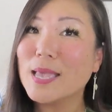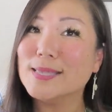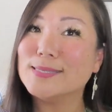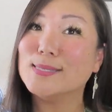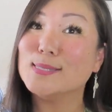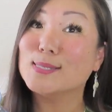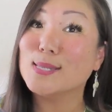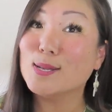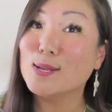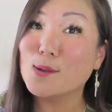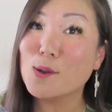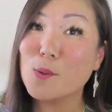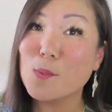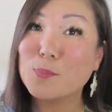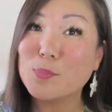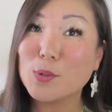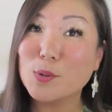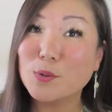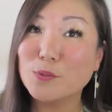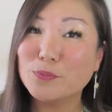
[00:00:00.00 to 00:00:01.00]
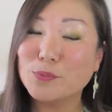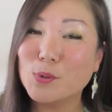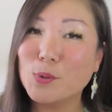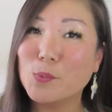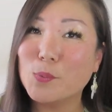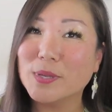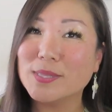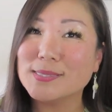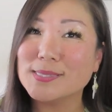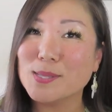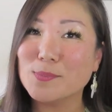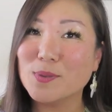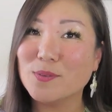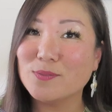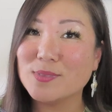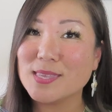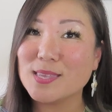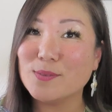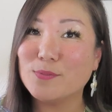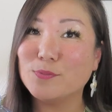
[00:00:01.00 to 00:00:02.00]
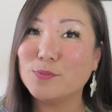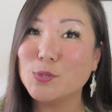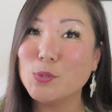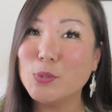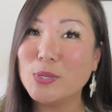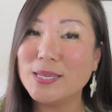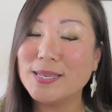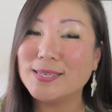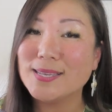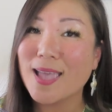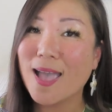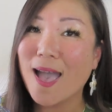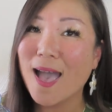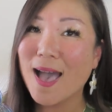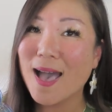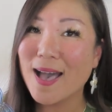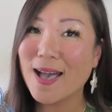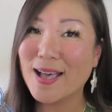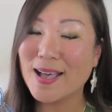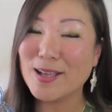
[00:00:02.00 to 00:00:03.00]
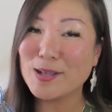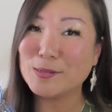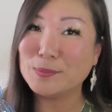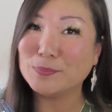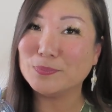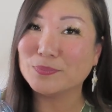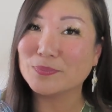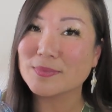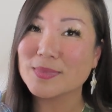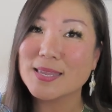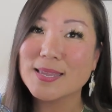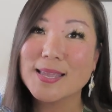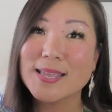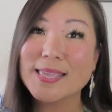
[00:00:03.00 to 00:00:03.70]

Yes, it's going to go beautiful with some of the fluted um,